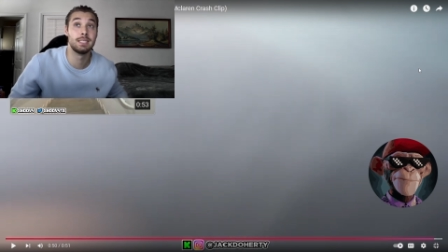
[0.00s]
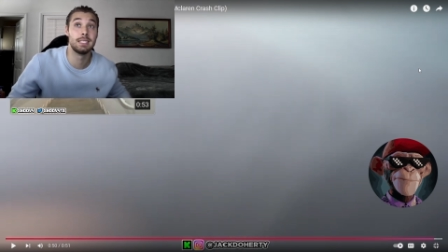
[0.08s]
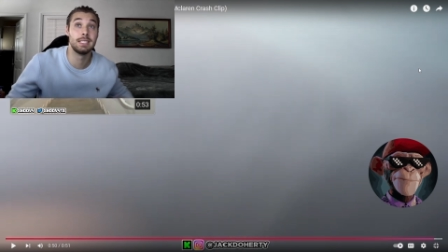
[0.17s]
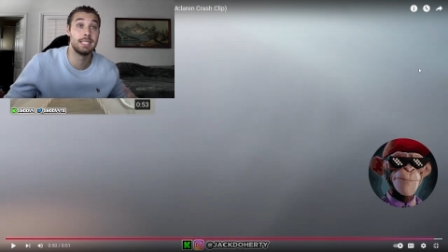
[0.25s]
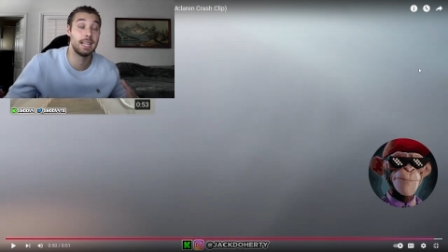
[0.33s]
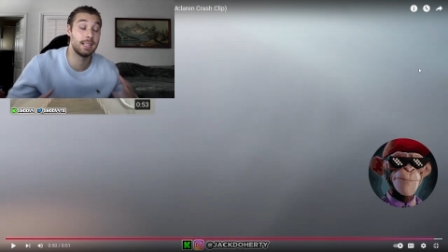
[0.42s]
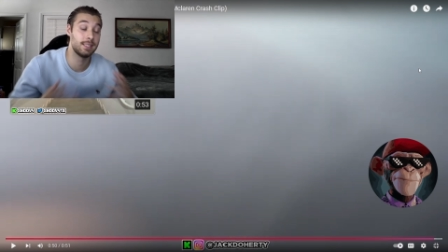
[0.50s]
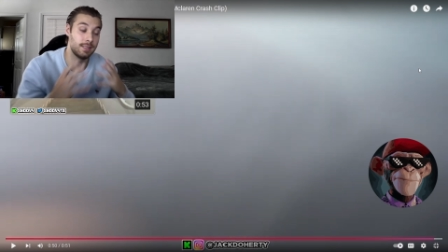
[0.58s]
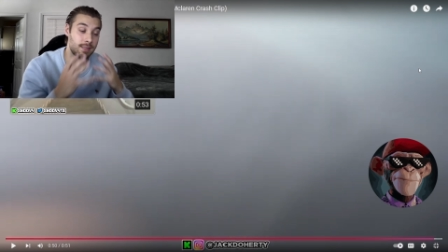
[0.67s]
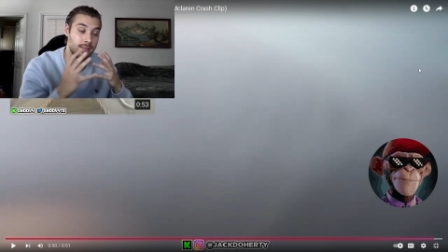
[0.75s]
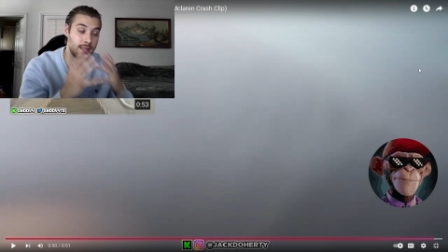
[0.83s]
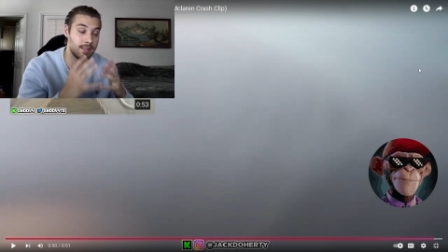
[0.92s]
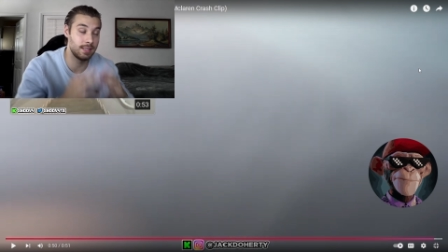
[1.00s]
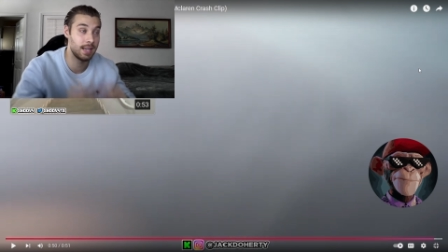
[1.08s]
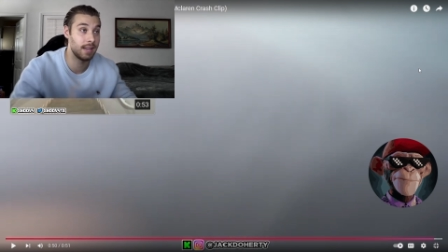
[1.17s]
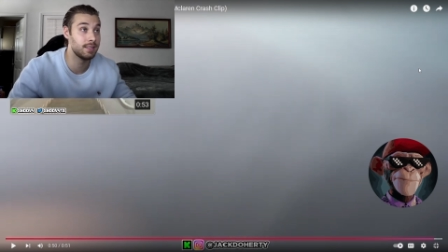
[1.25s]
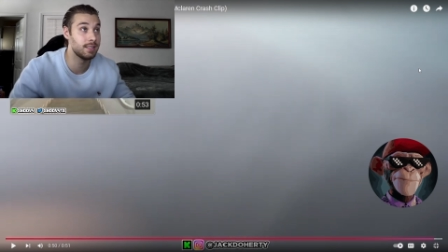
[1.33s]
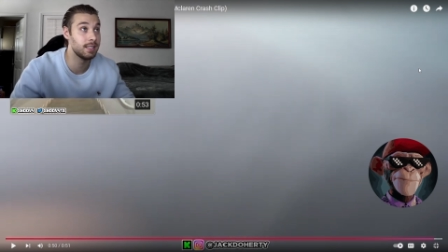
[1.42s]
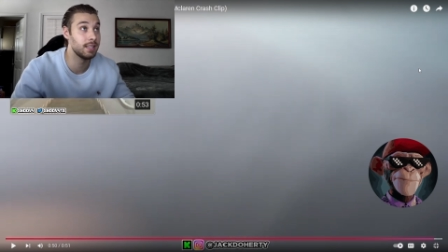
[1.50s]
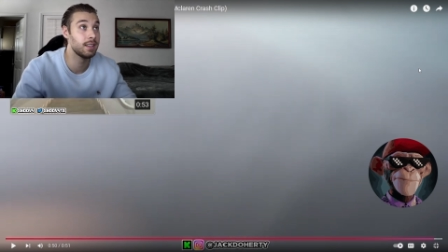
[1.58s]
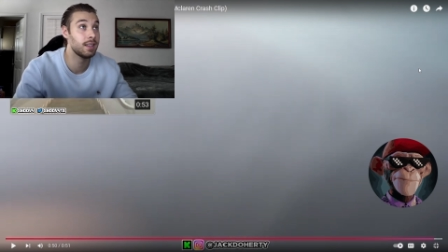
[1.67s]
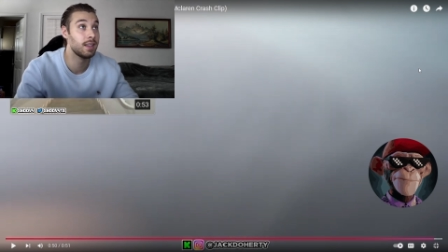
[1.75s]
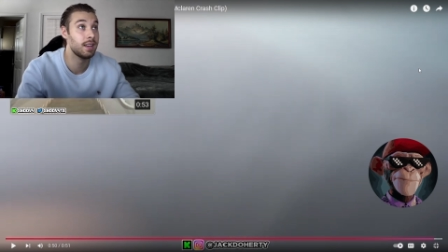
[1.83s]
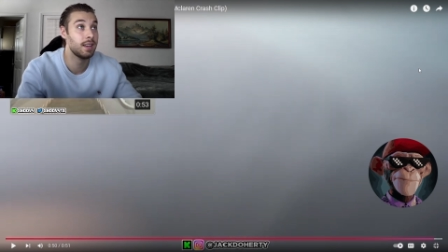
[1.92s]
that's that's sad to see.
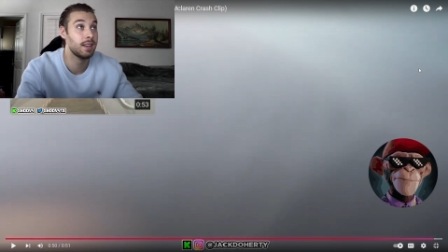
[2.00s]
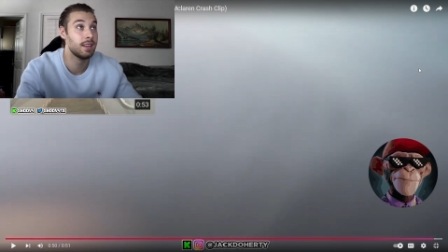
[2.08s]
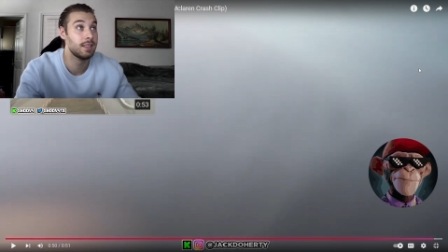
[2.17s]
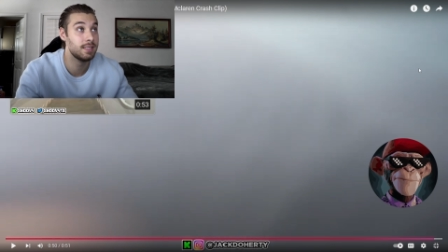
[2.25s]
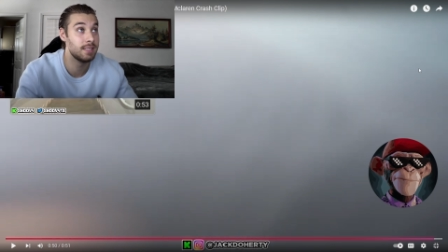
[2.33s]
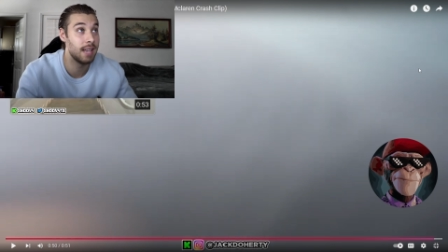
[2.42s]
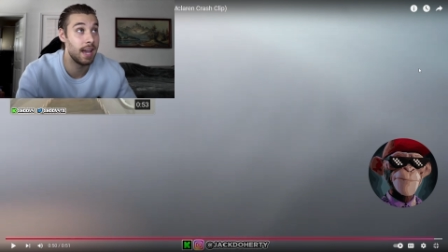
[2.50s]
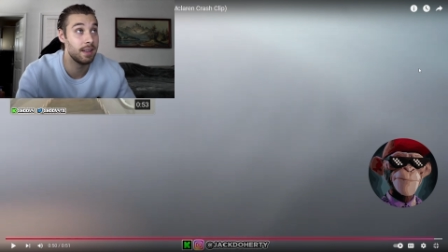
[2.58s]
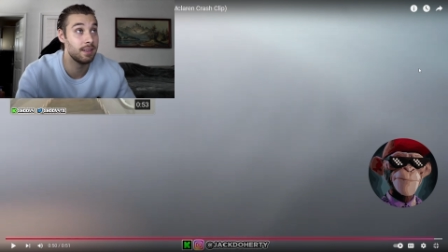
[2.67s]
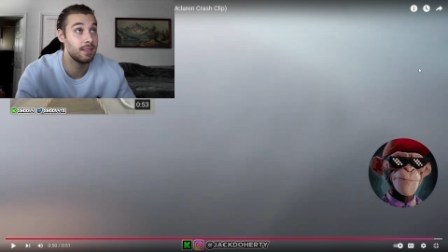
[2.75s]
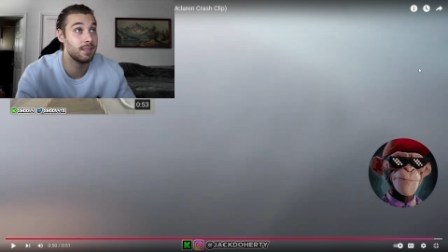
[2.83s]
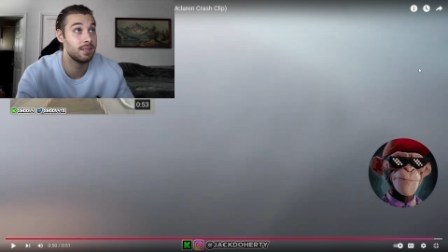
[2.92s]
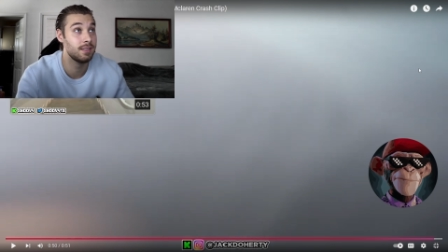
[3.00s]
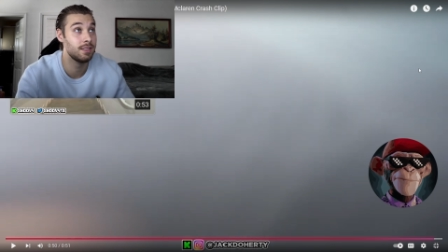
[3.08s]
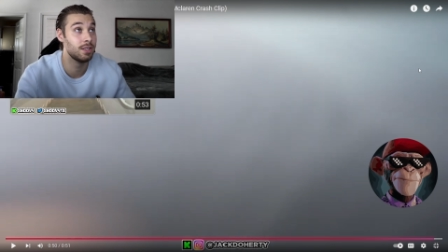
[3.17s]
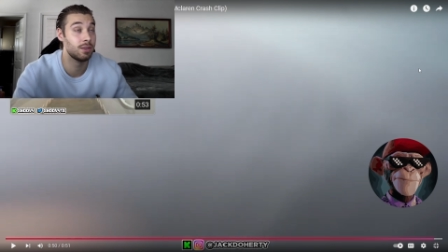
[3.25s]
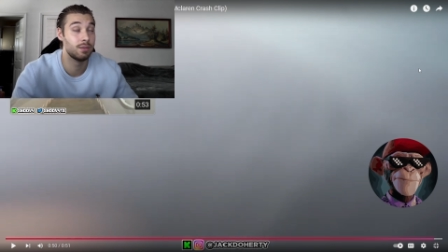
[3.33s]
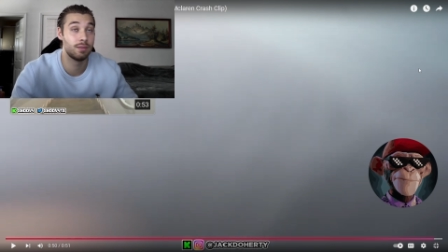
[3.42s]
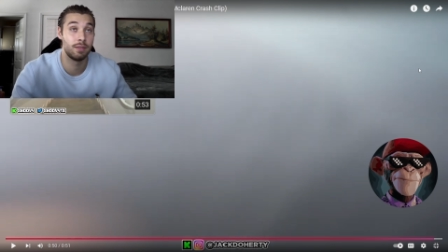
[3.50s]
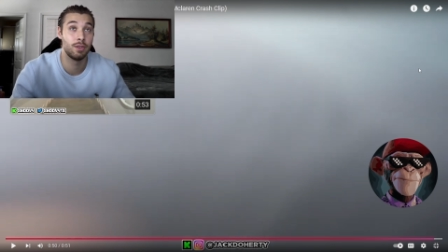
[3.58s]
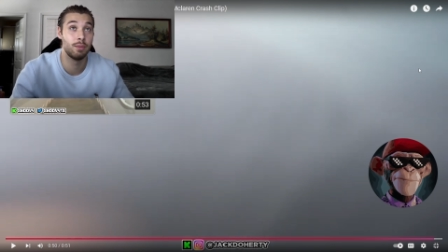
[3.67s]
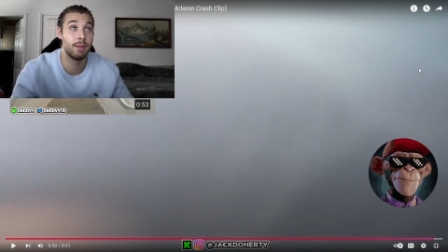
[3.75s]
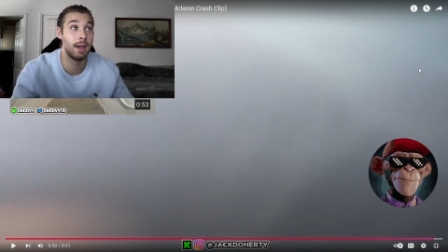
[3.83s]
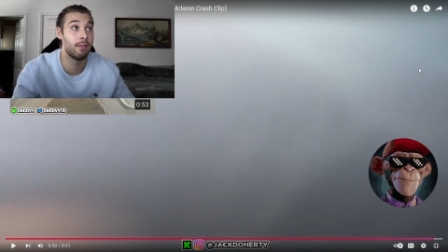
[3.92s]
Sad, you know, I feel
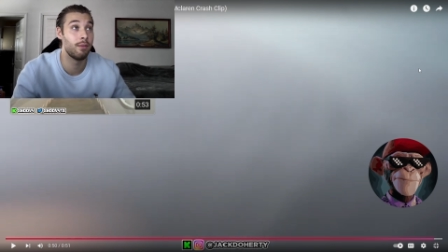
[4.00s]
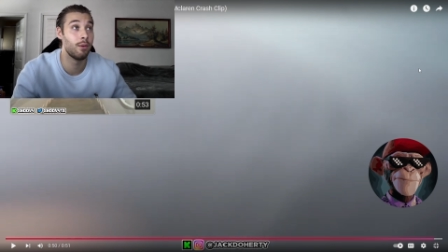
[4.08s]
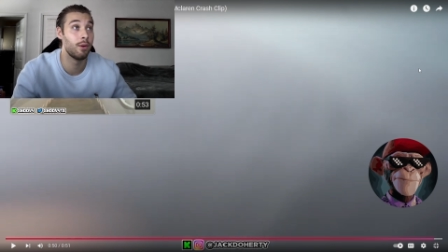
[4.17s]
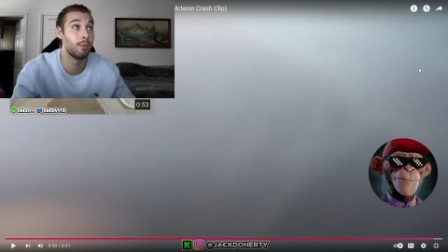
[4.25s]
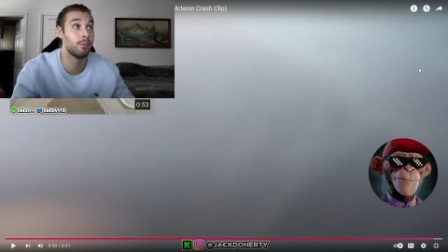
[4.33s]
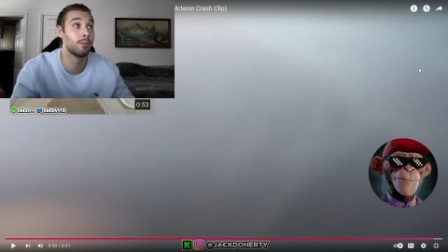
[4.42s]
bad for him,